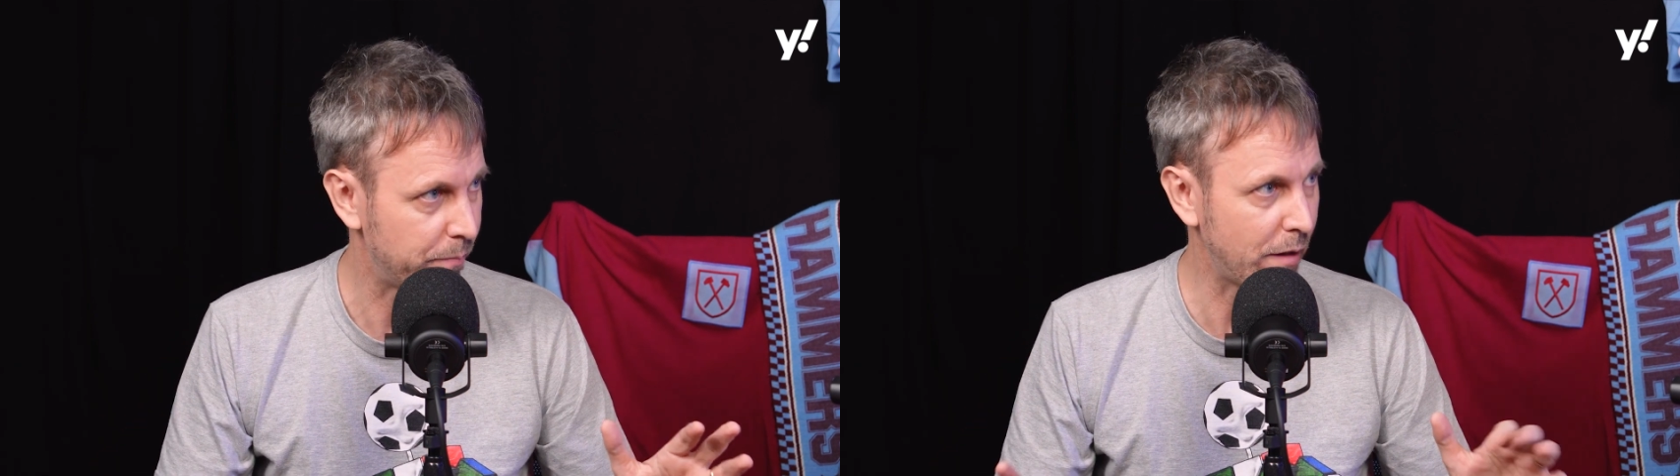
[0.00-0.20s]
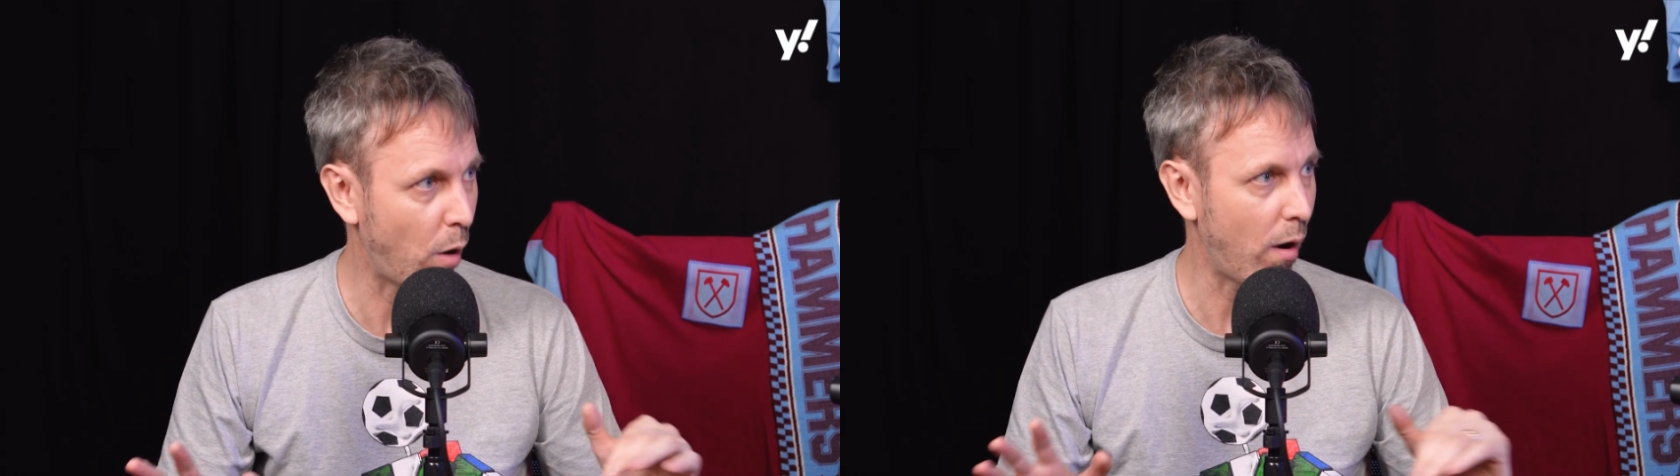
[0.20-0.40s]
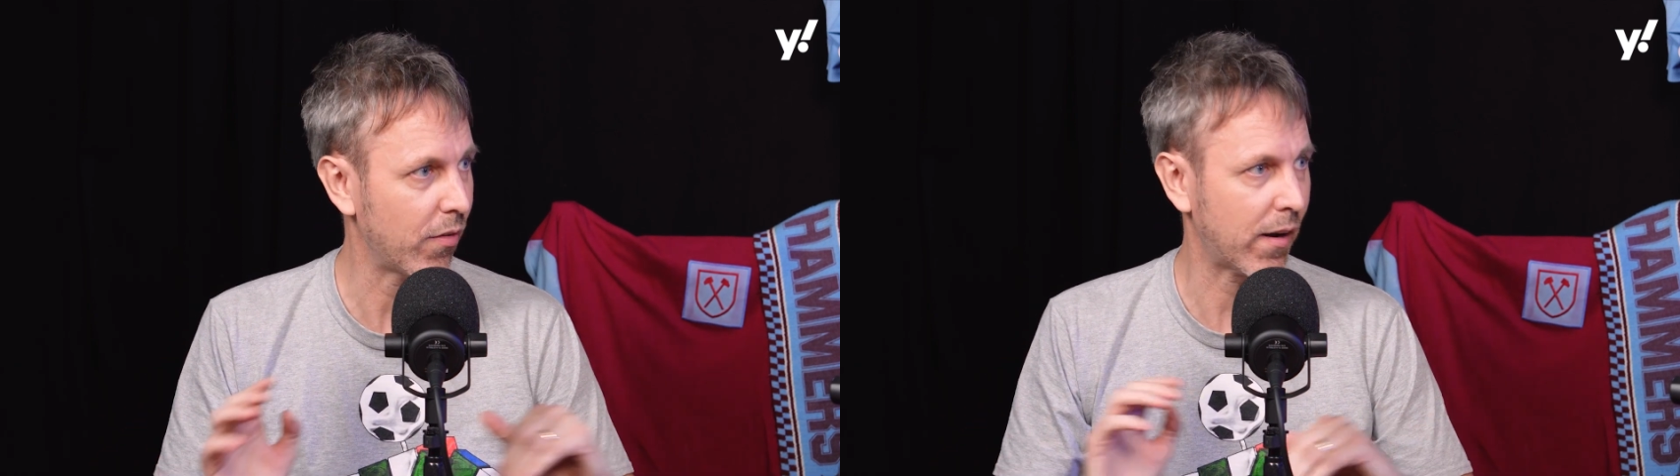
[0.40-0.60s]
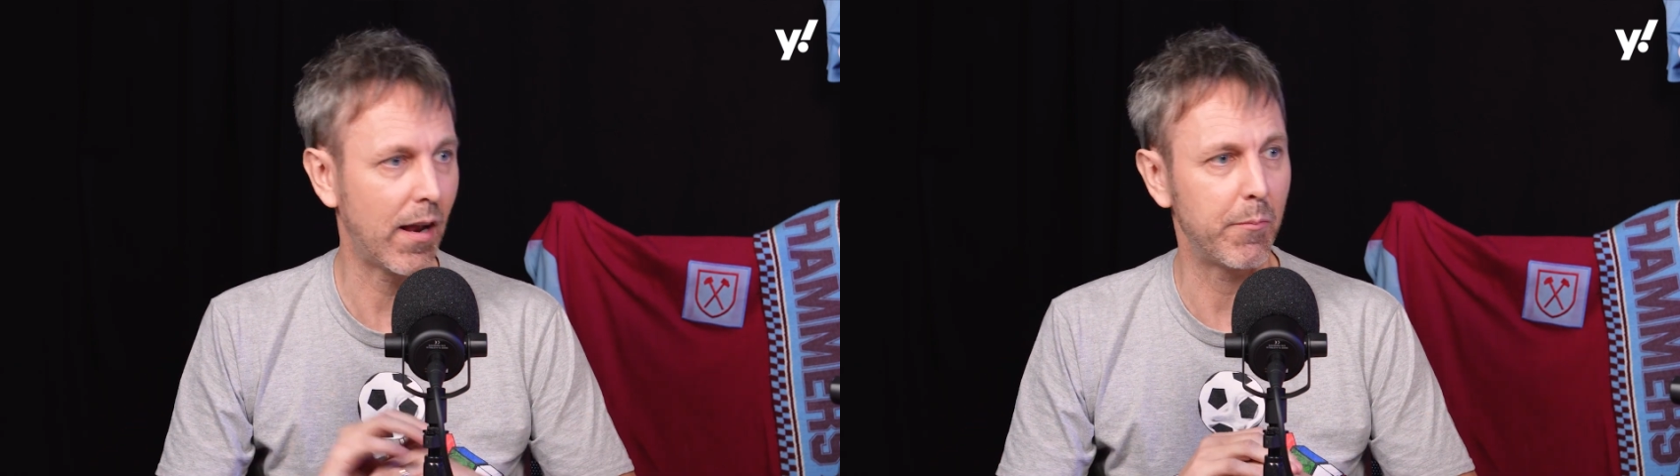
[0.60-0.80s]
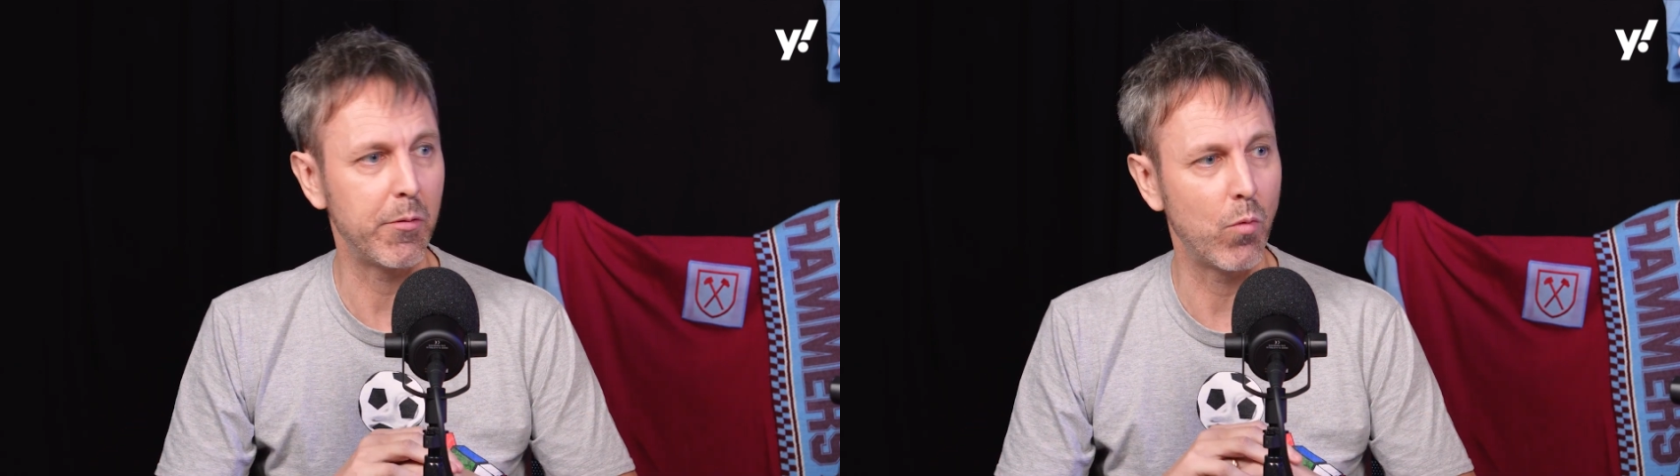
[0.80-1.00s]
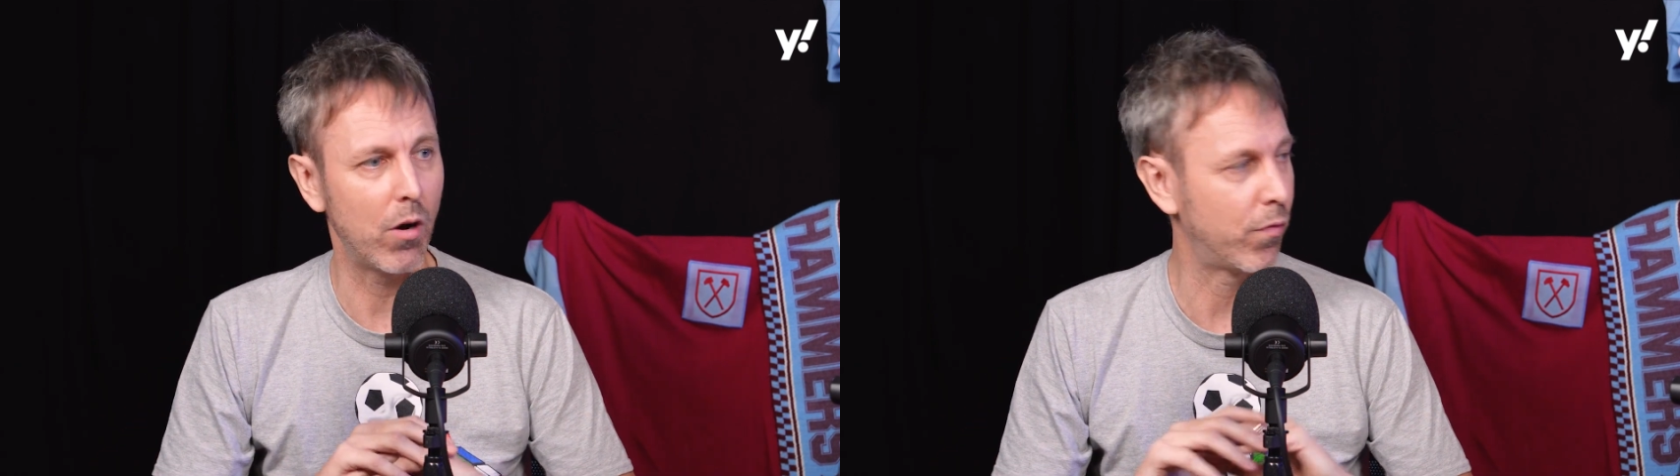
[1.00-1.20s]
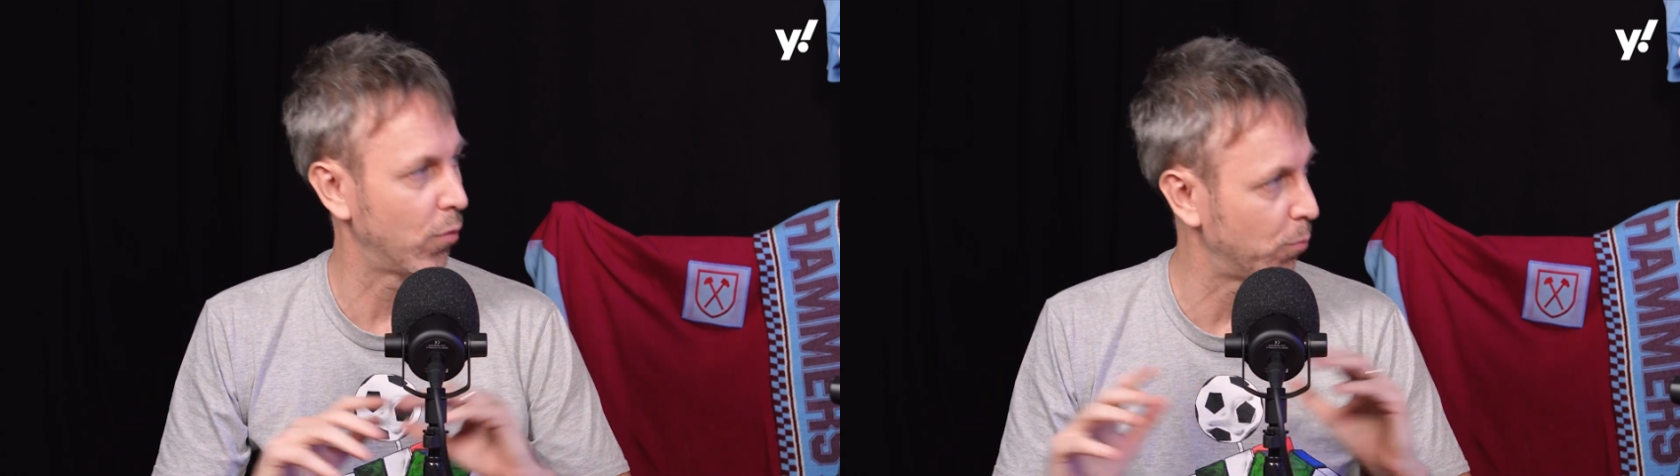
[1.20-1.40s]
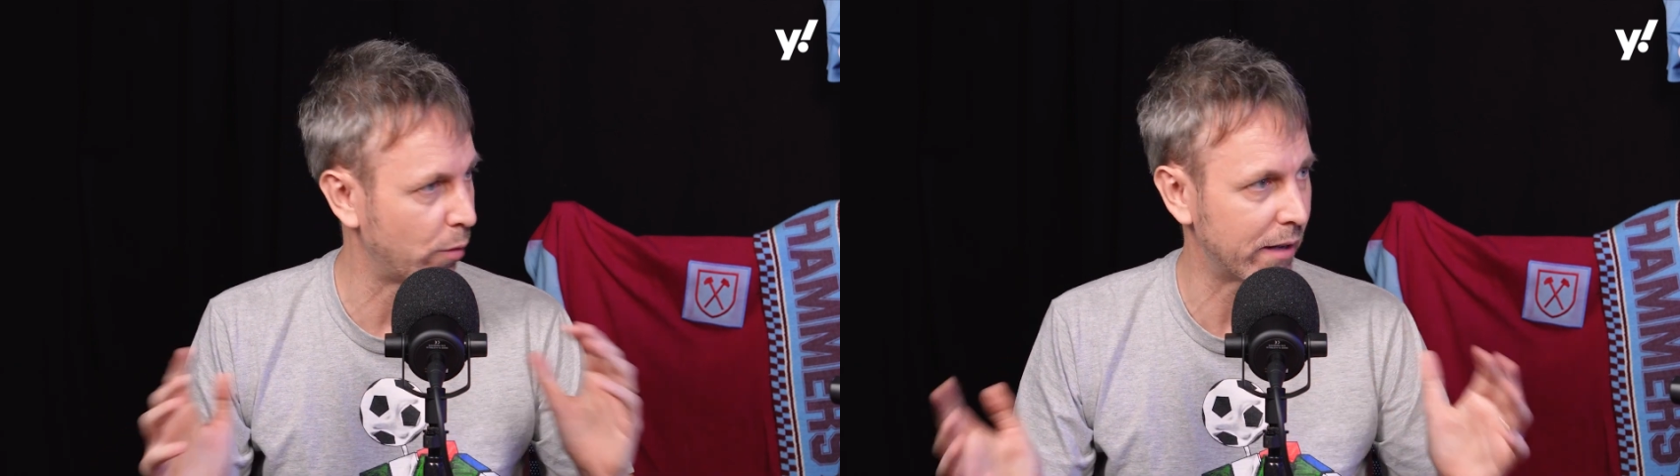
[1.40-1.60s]
No other club in world
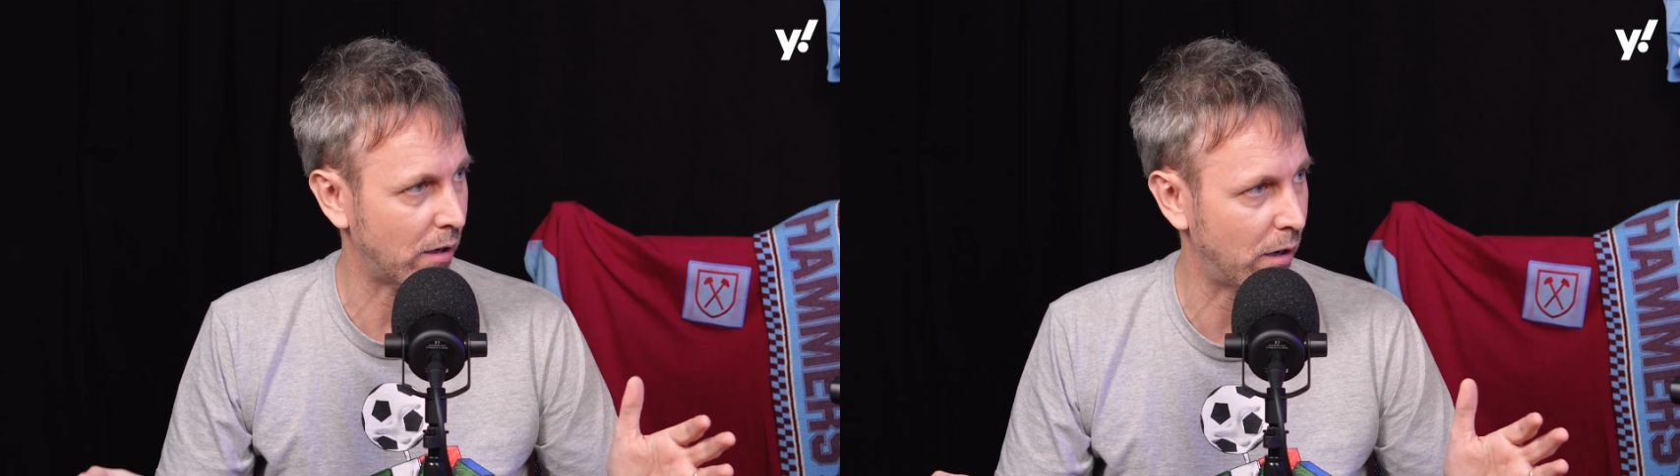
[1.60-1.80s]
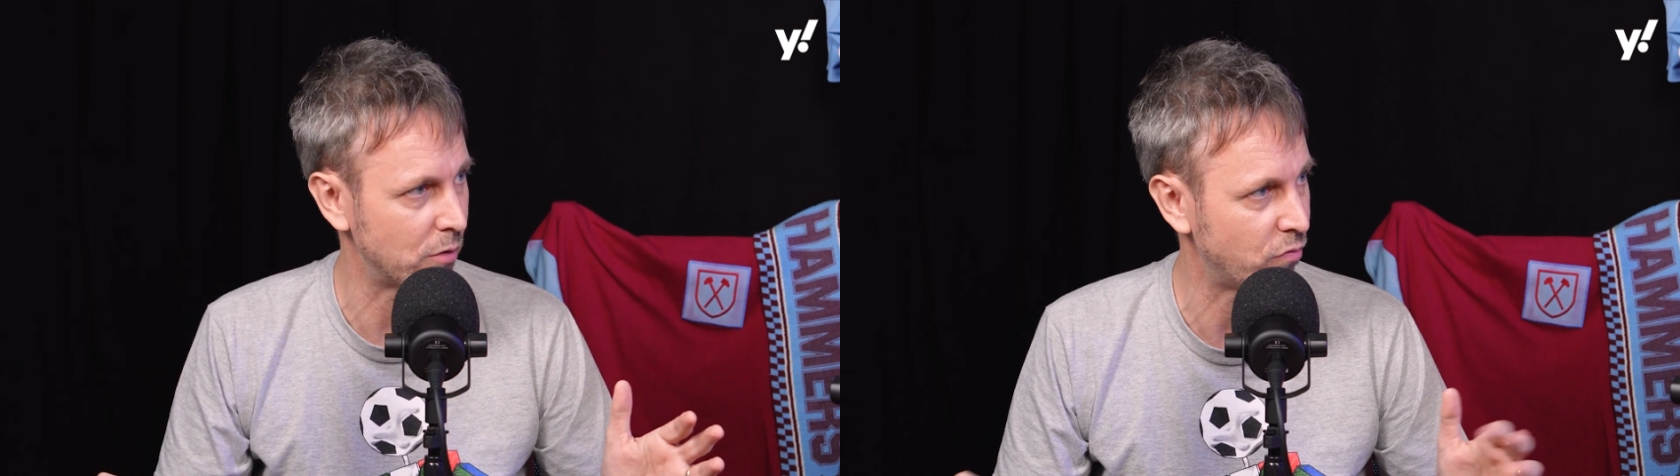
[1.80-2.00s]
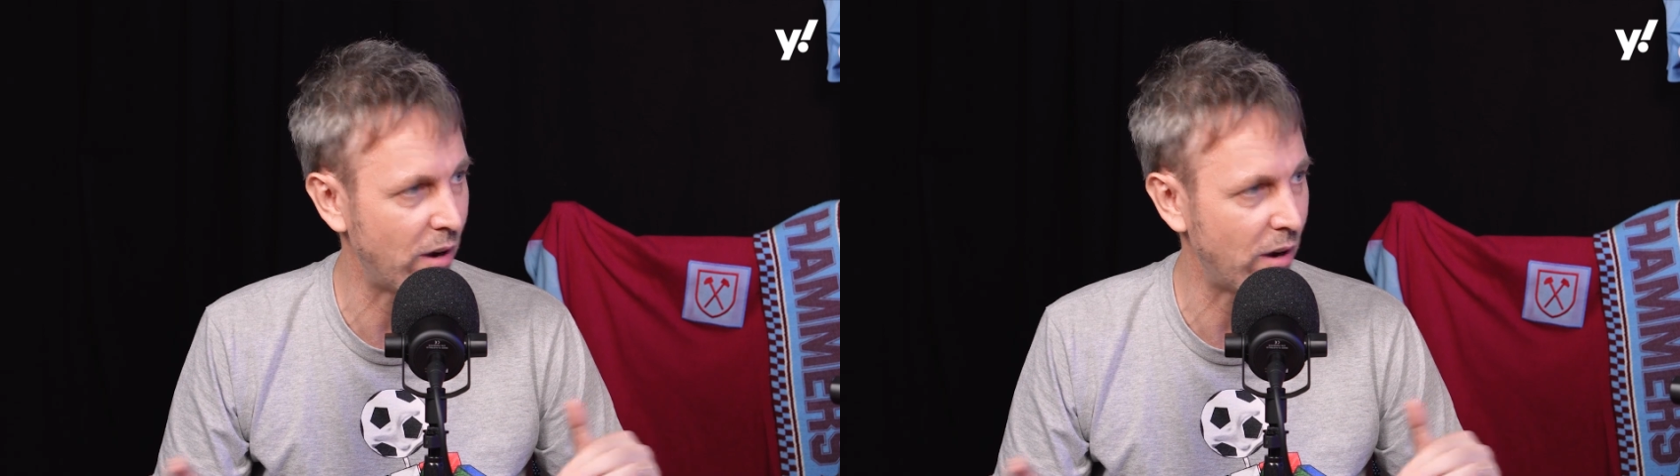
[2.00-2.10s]
football gets close.